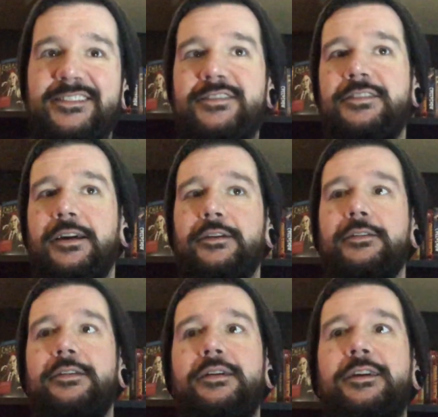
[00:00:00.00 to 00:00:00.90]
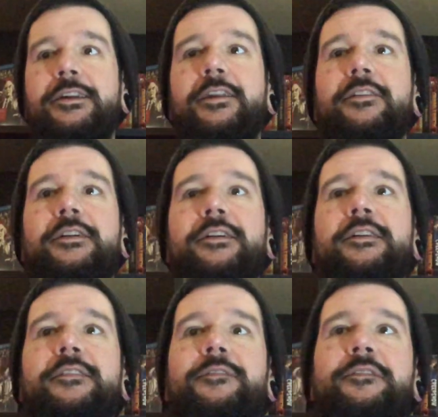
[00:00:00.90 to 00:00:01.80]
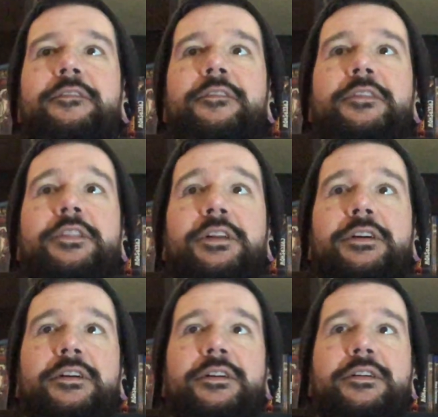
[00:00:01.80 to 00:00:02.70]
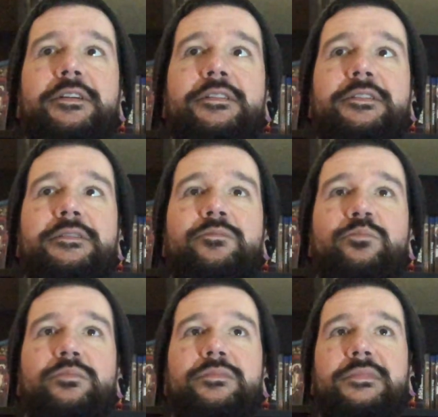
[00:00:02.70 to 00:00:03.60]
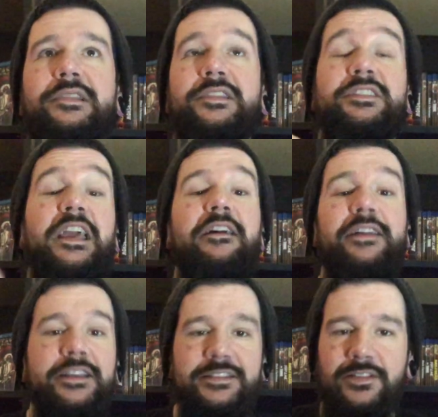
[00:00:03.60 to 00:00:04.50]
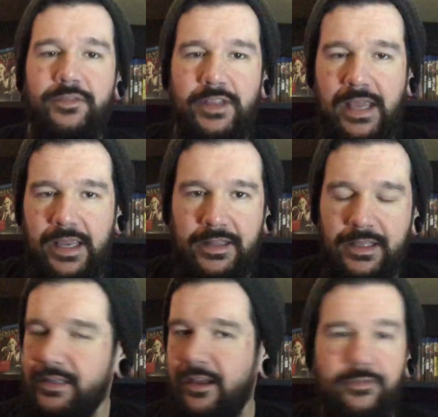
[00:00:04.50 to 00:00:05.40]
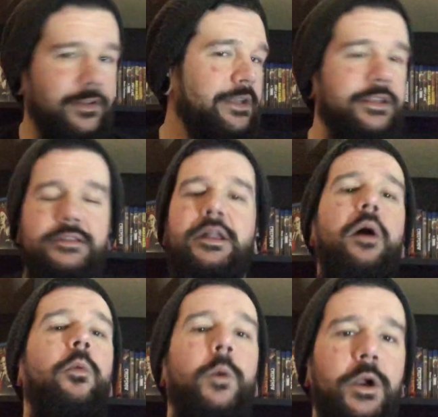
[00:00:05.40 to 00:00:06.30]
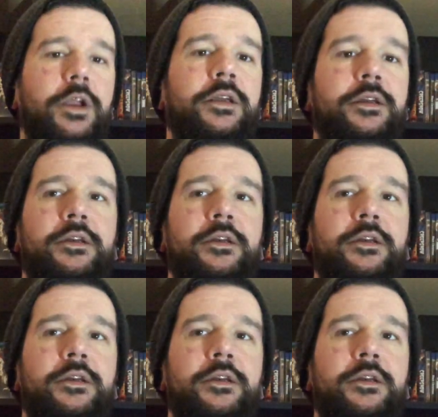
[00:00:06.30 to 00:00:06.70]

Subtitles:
So, you know, the scariness of the alien definitely does not work